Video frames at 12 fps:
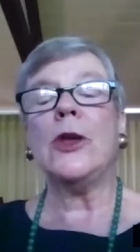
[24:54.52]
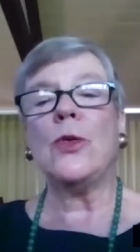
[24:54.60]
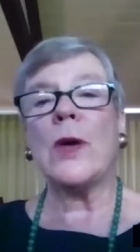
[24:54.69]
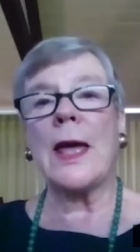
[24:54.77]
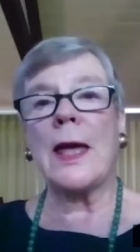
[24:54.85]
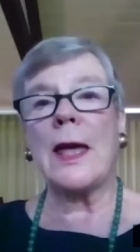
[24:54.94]

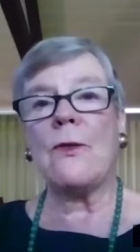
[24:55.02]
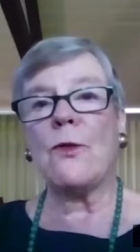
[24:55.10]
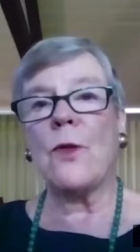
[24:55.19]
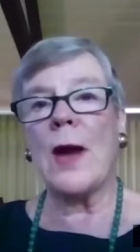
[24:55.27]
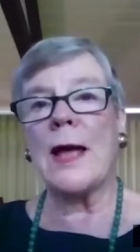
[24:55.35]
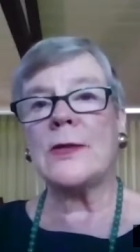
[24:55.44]
UK,
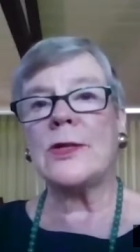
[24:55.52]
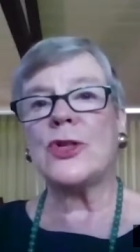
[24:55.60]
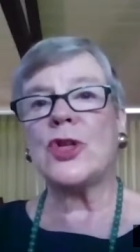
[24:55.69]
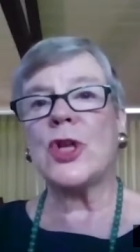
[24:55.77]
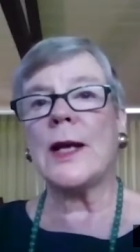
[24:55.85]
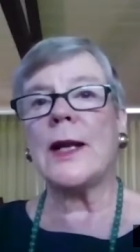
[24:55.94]

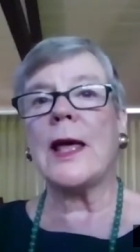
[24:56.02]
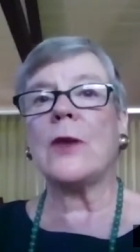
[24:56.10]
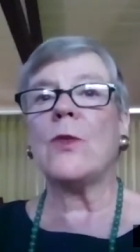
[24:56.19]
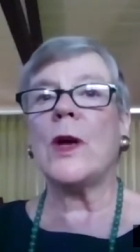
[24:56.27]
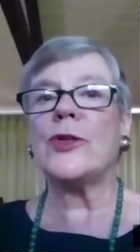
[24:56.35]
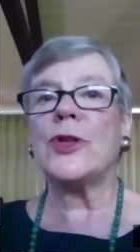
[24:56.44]
France, China,
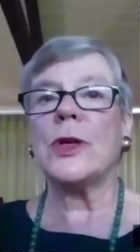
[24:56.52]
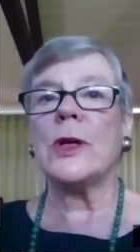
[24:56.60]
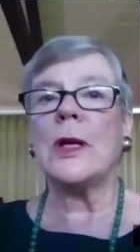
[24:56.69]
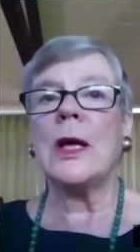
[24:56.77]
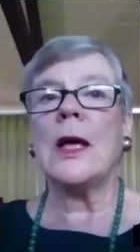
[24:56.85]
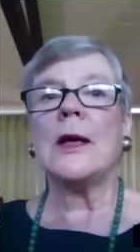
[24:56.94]
and
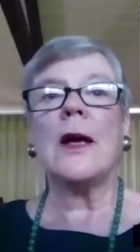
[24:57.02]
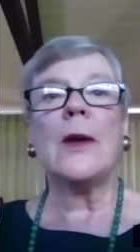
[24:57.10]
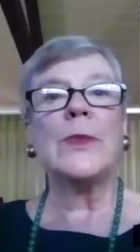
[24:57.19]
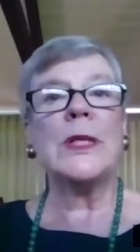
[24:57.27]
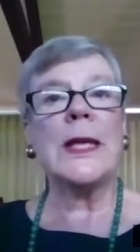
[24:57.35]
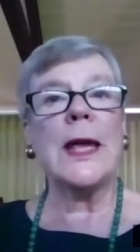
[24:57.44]
Russia
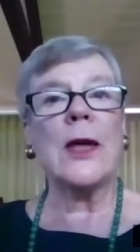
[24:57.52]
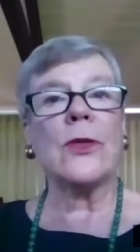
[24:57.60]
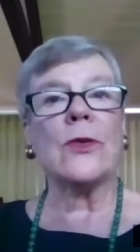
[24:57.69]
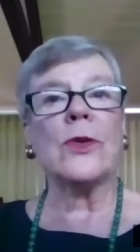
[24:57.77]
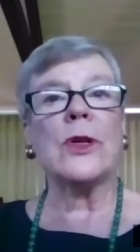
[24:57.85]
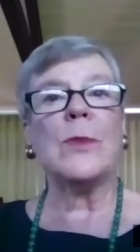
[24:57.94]
come
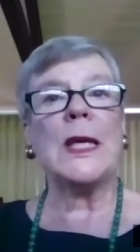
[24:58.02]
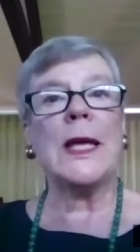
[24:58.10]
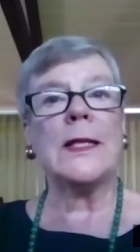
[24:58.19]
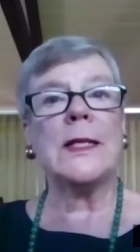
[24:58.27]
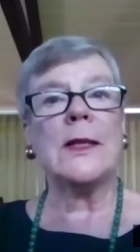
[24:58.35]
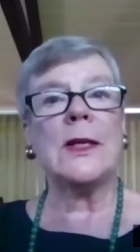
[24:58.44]
together to
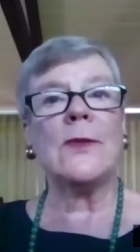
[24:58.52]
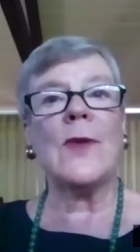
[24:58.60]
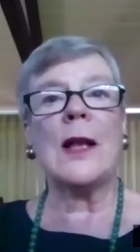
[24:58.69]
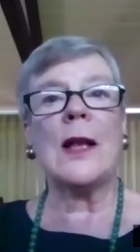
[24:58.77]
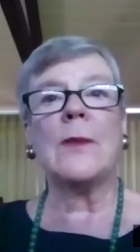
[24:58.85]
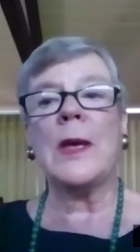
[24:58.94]
begin to
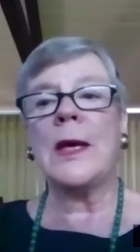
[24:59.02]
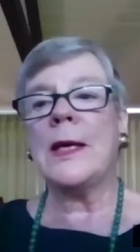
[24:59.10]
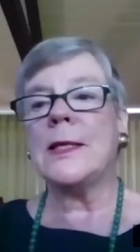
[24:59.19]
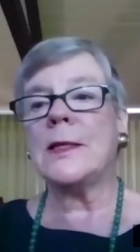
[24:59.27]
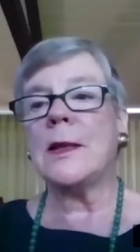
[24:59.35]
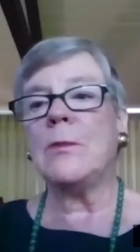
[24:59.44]
develop
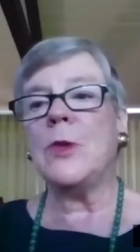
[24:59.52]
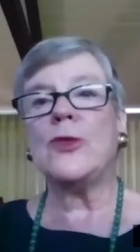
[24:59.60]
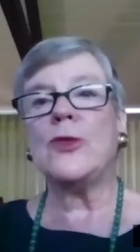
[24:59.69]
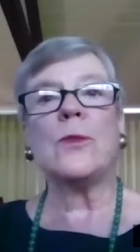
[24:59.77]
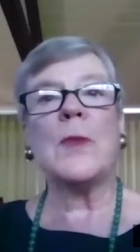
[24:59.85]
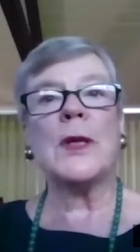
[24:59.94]
some mutual